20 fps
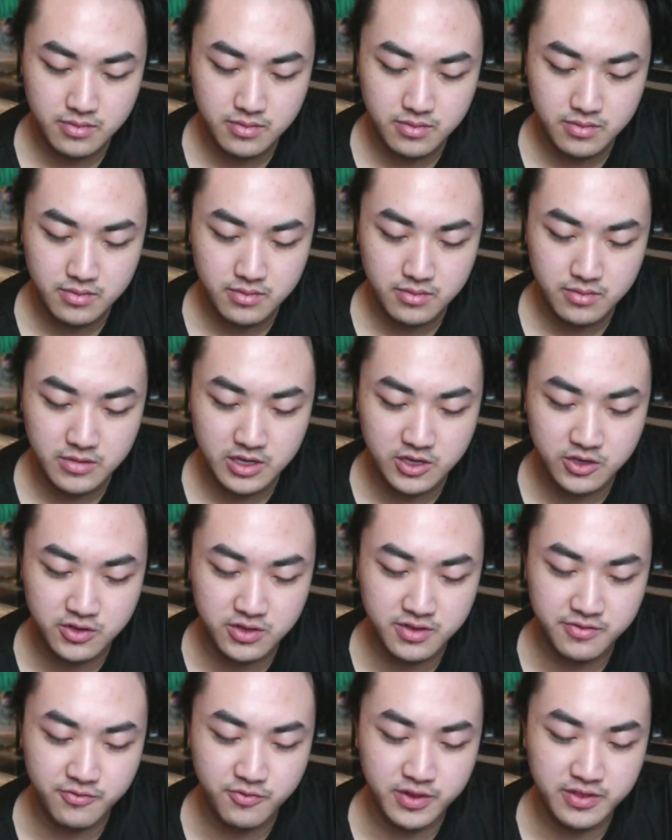He should
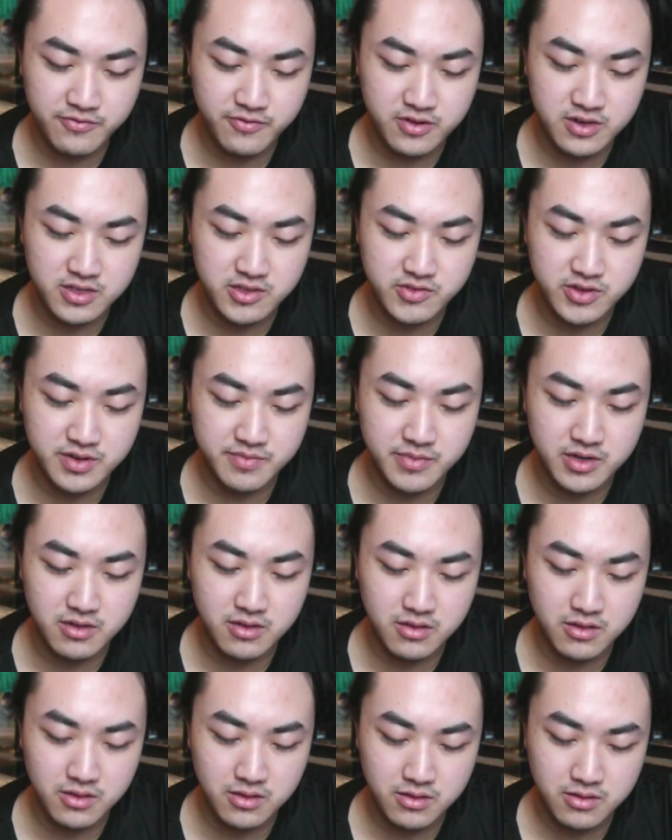have went for the trick
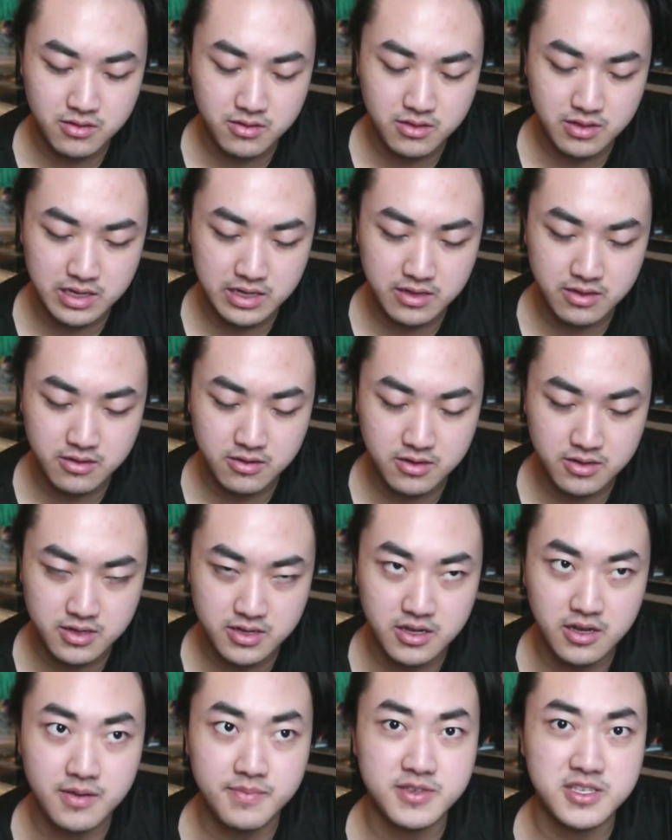barrel, like on the
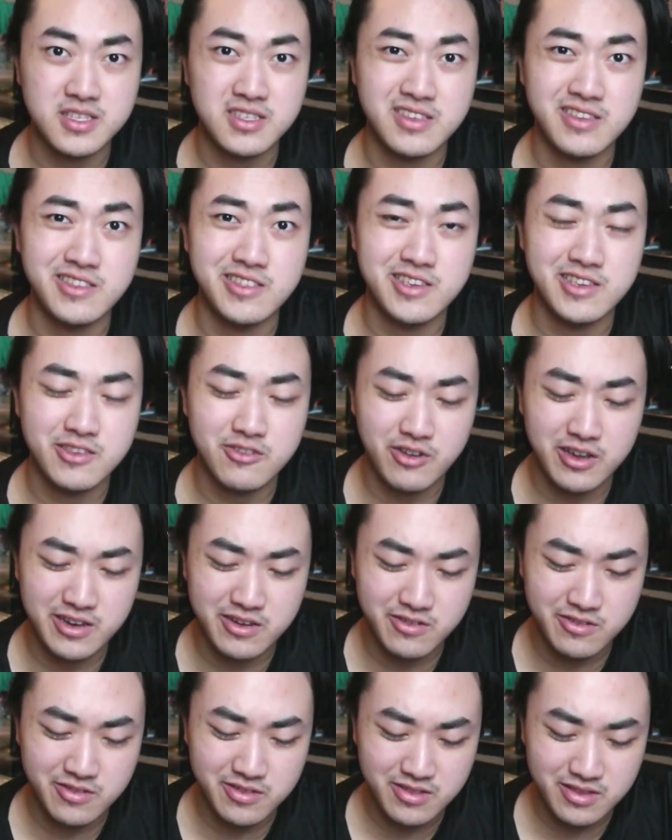opposite lane, just so I
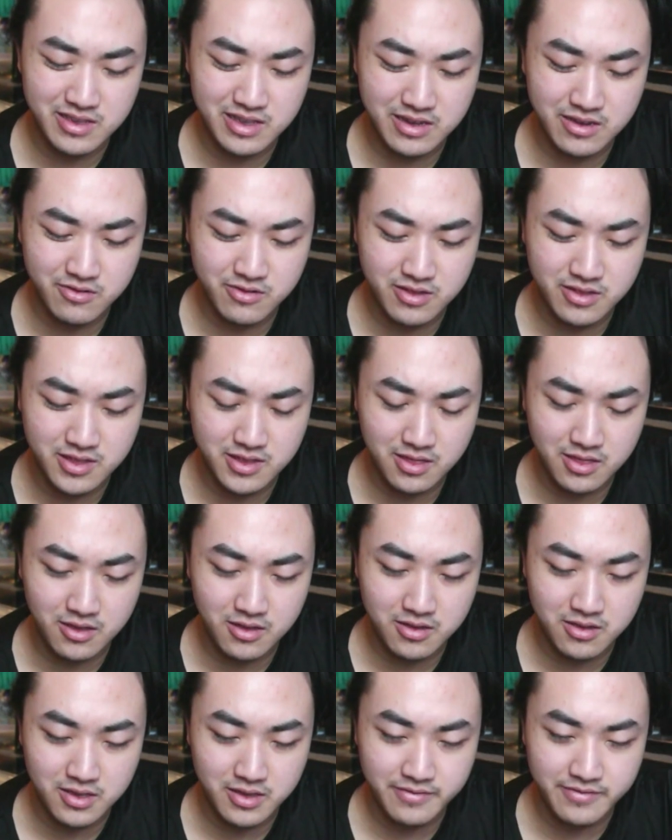couldn't lock
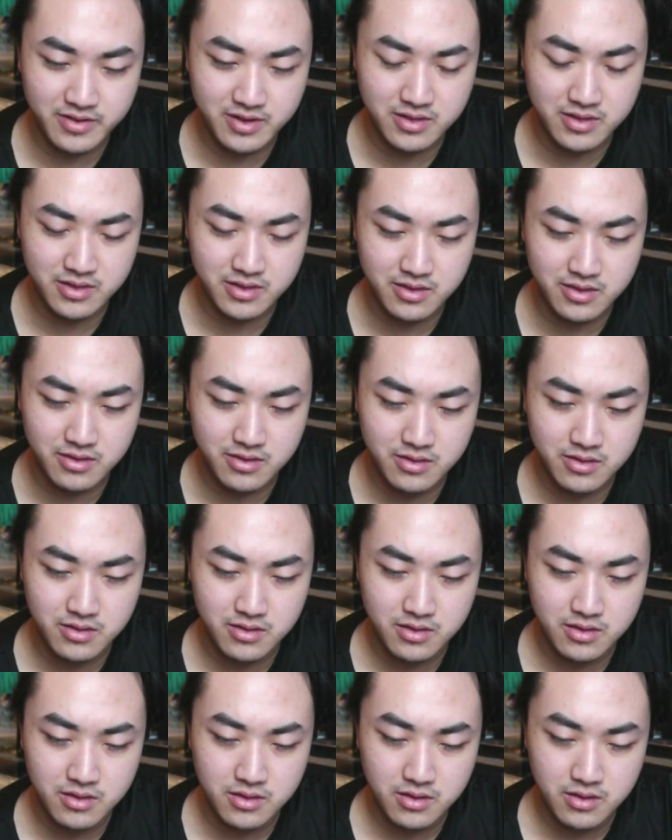everything.
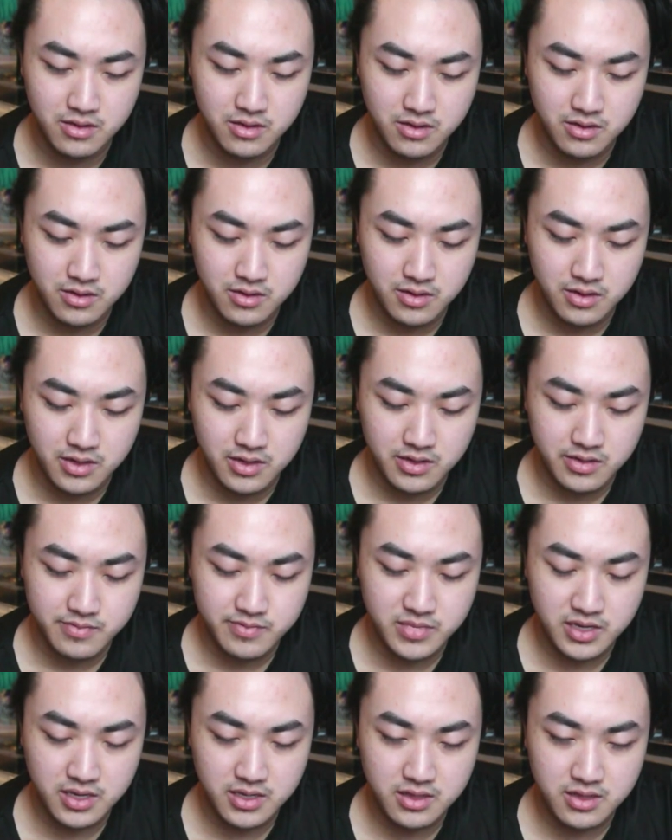
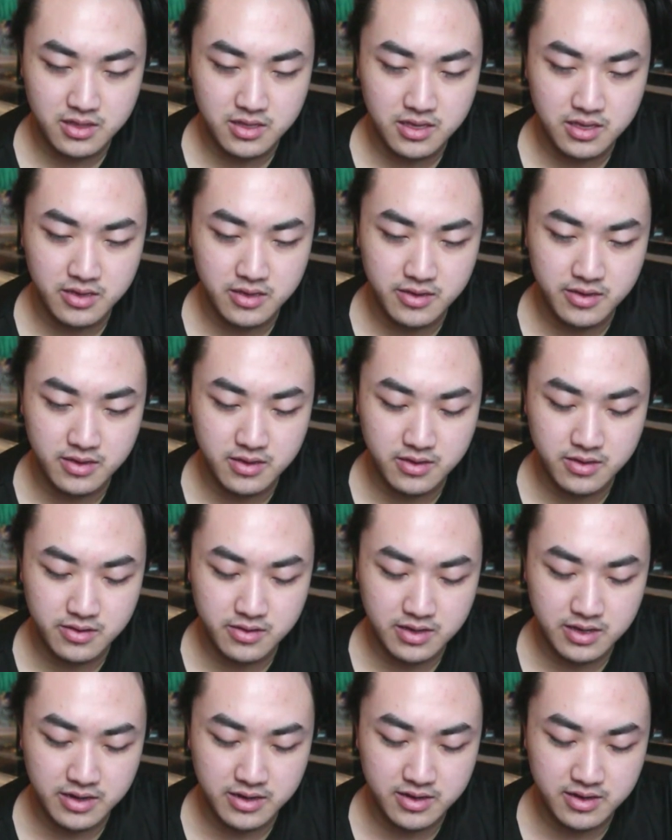But
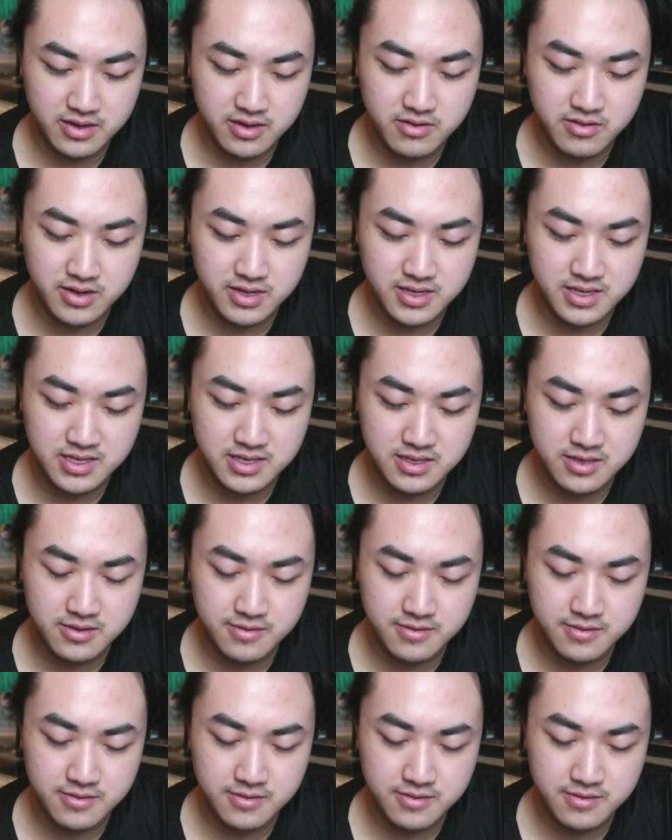I digress.